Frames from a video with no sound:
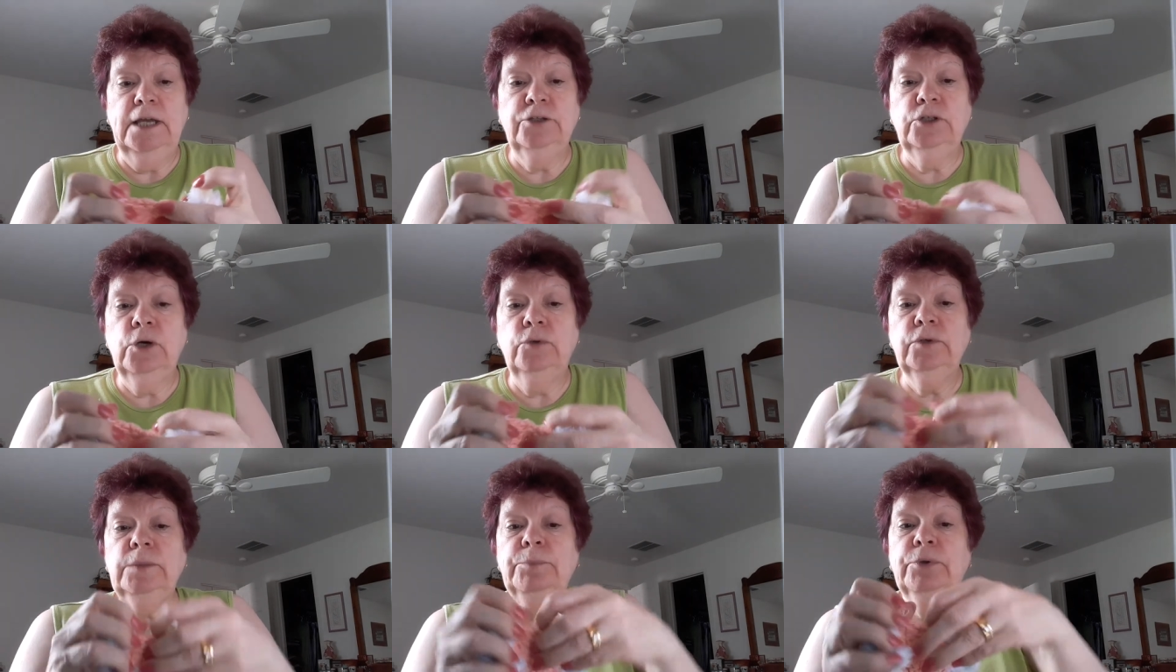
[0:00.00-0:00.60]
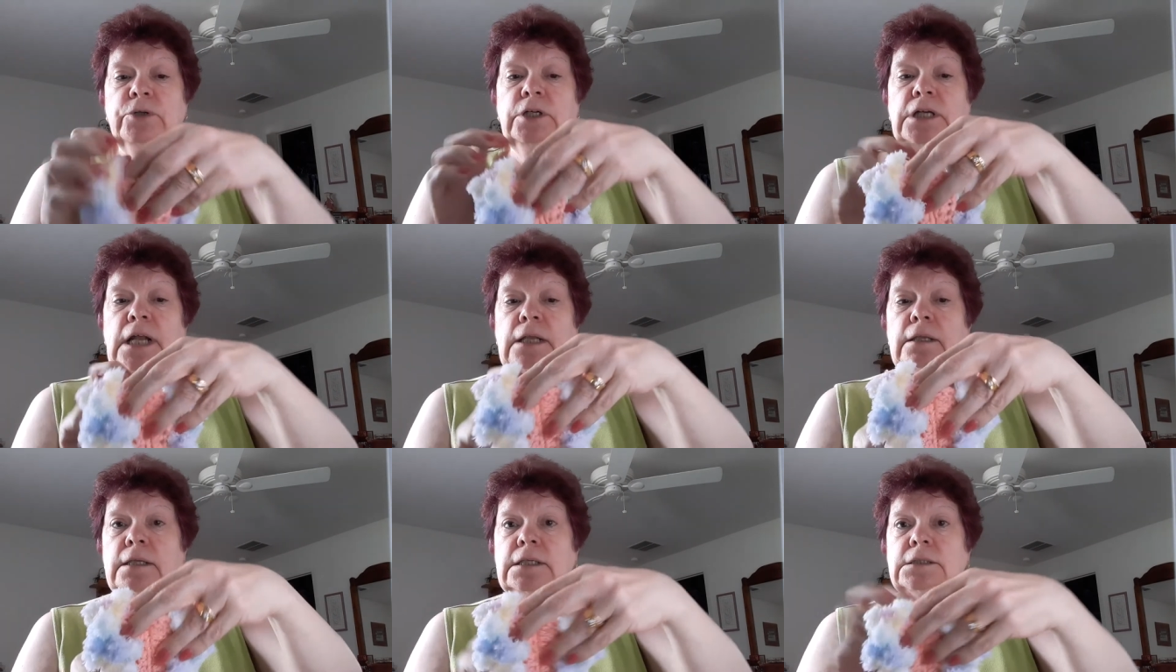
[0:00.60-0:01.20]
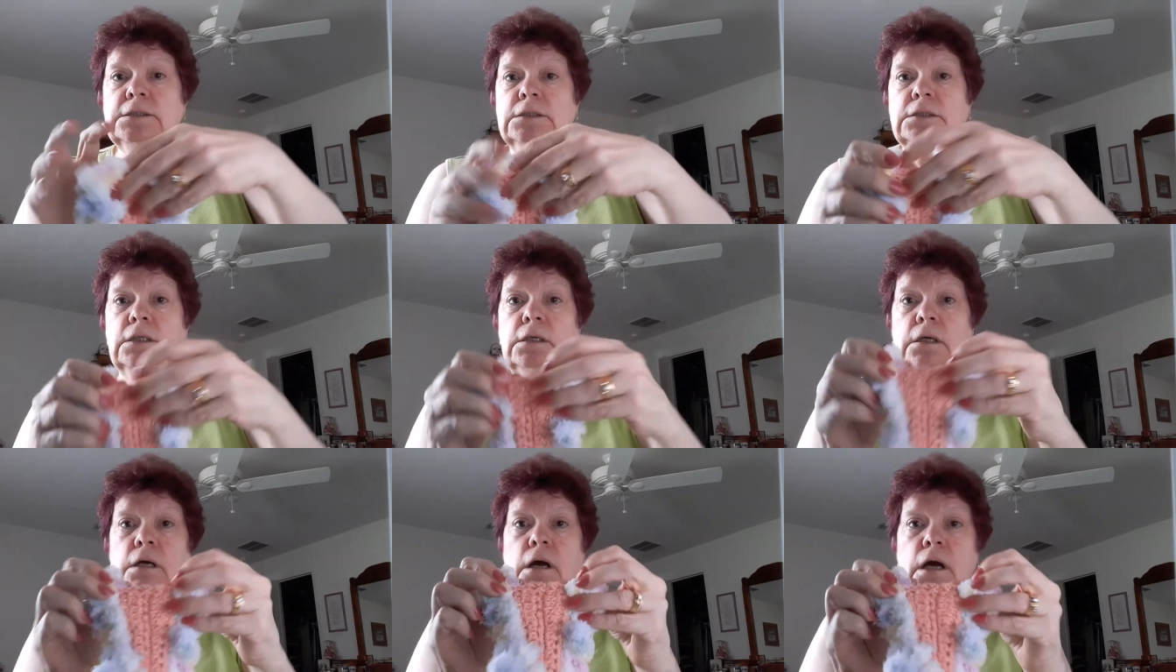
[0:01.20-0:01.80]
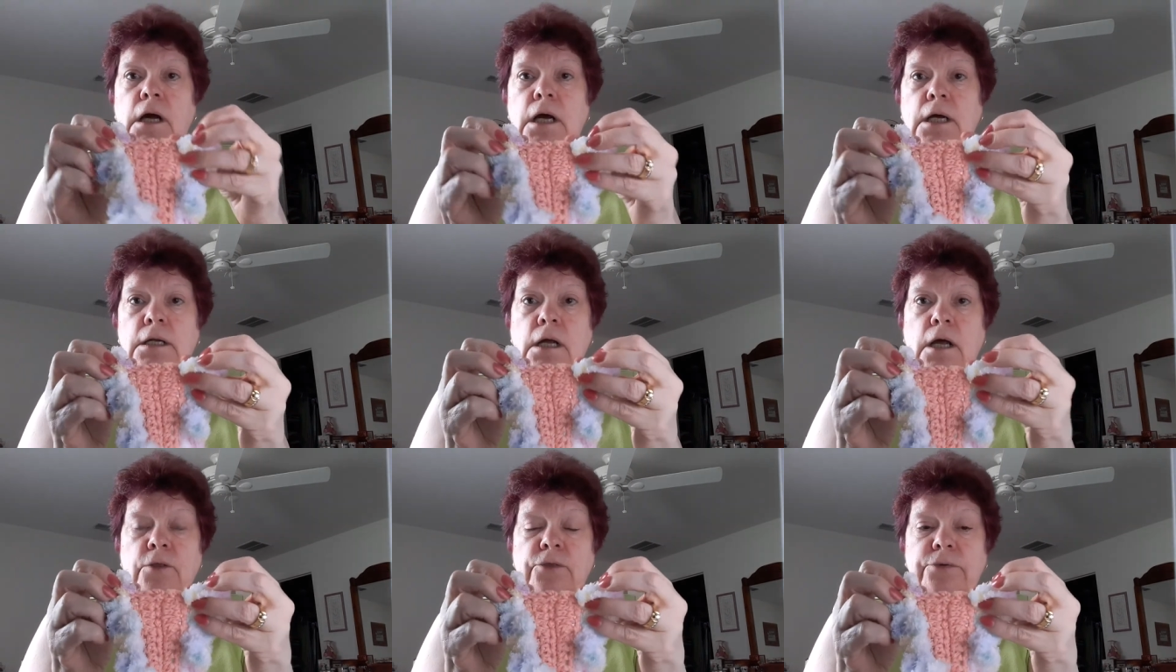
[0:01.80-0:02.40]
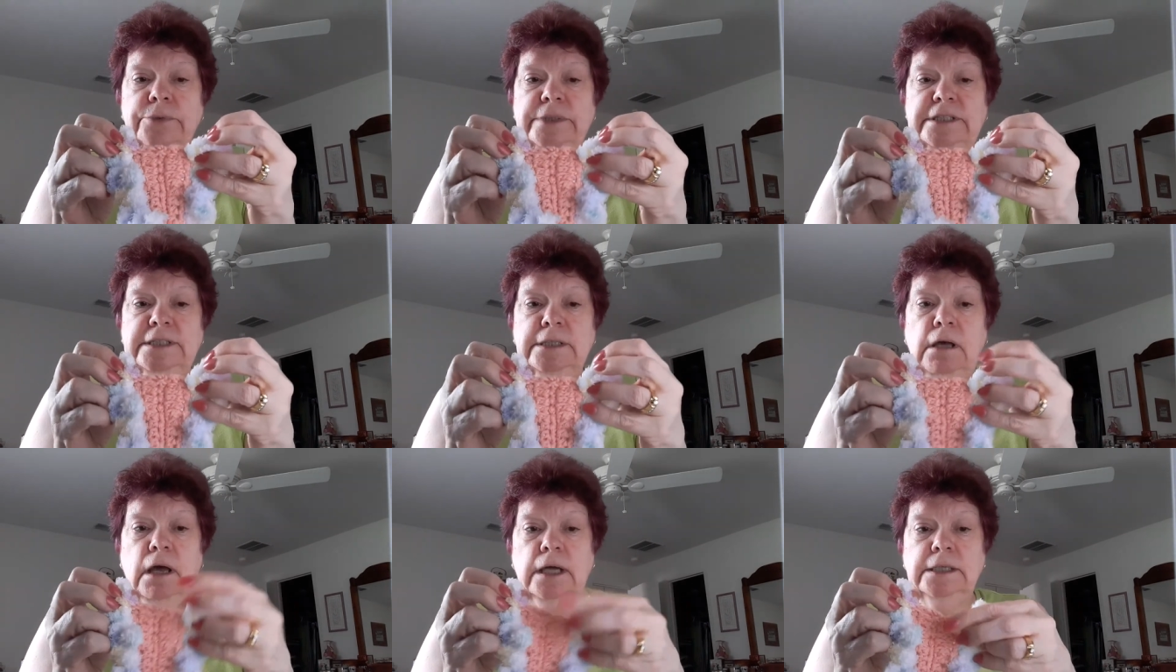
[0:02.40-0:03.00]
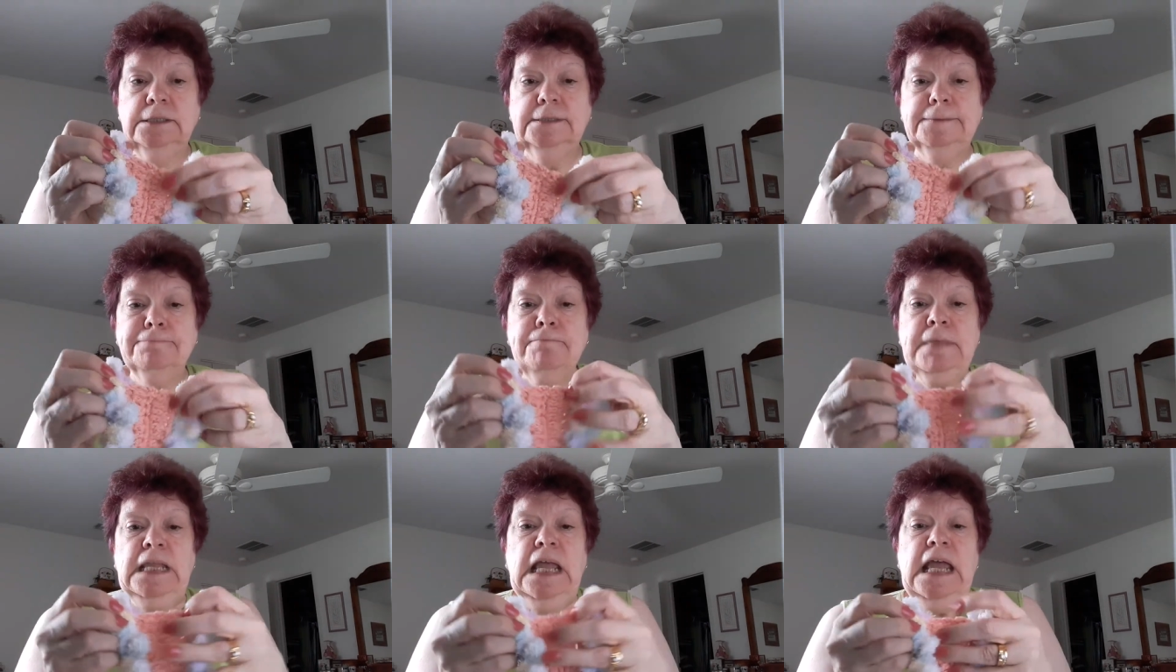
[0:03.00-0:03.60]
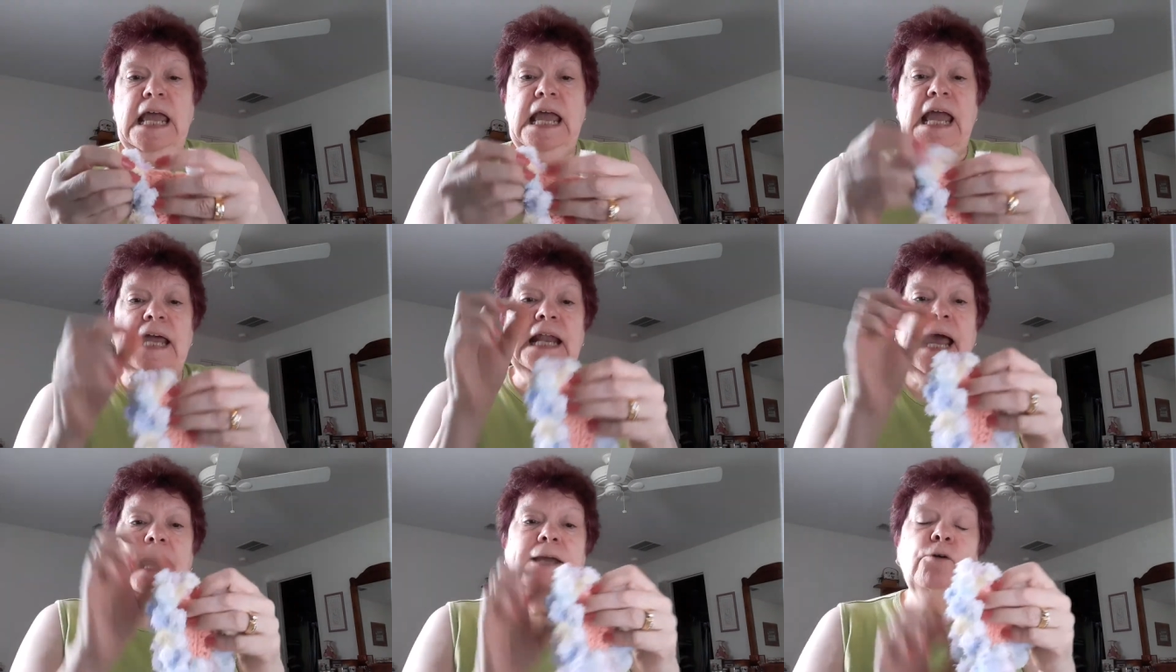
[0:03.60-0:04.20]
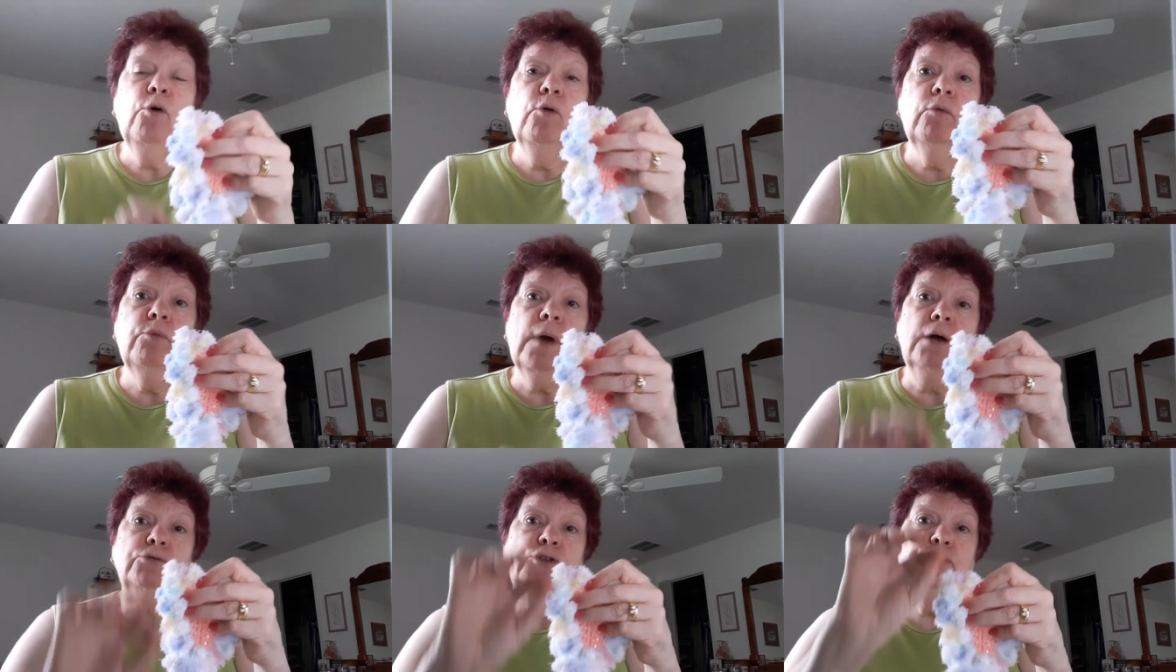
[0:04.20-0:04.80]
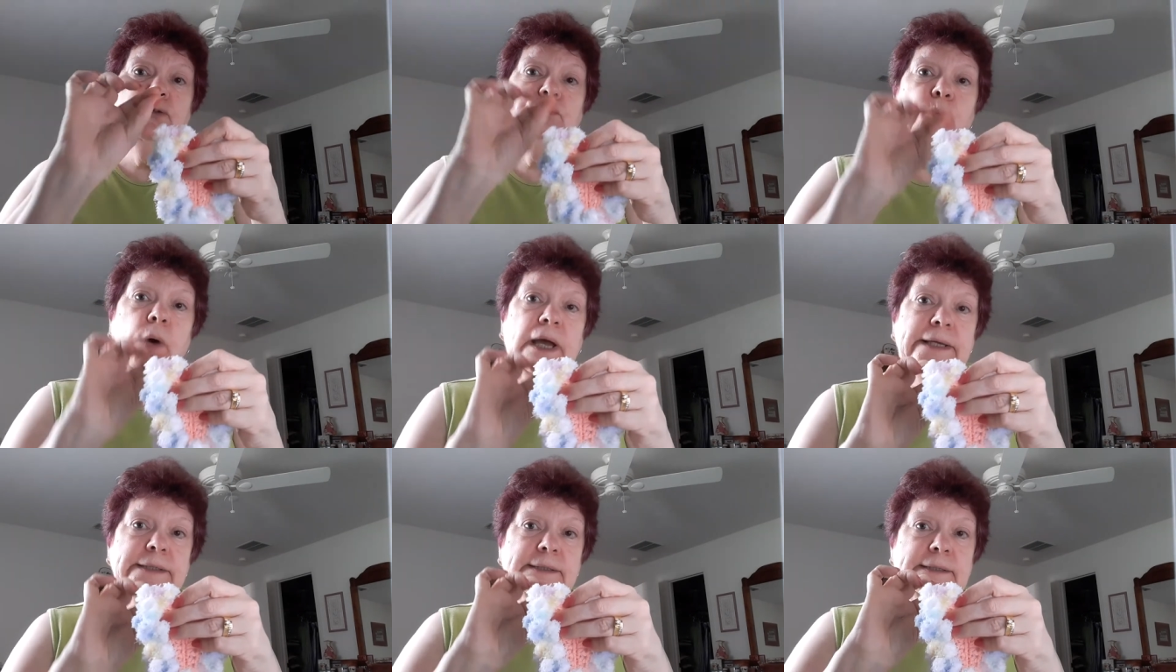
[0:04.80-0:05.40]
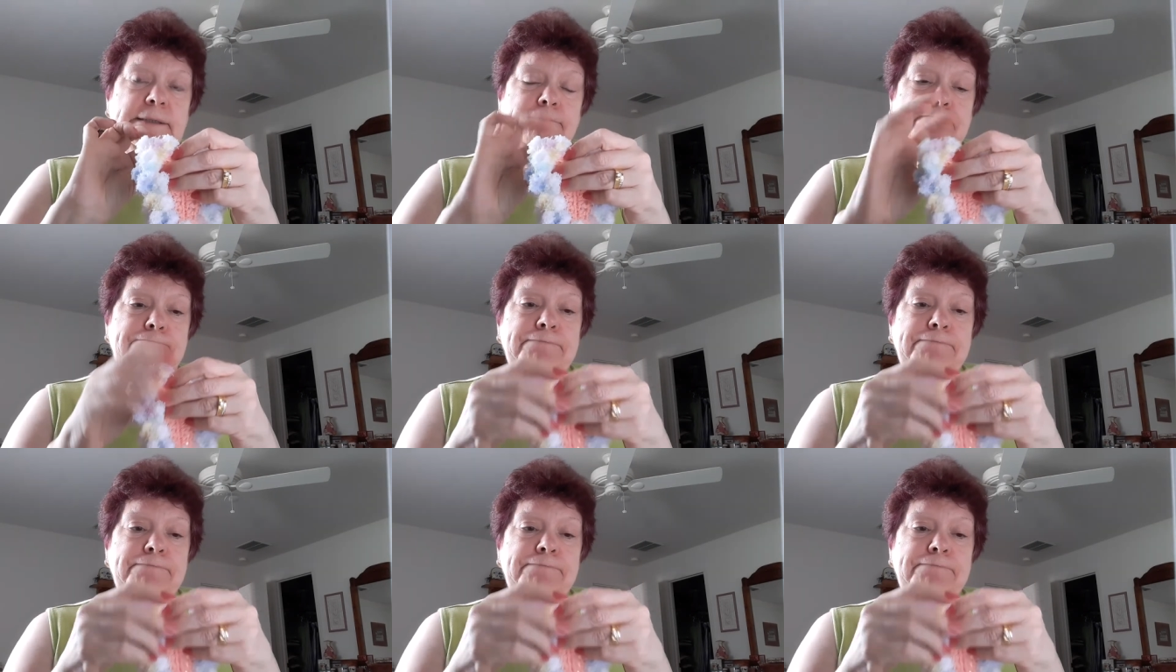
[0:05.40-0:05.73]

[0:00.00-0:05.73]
And you only put in this on three sides, and I go around twice.